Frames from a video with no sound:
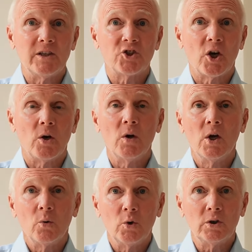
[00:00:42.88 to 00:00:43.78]
WHO,
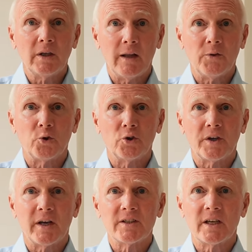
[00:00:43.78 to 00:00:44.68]
World Health
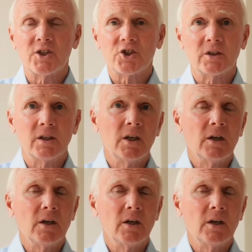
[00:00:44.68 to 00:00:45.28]
Organization,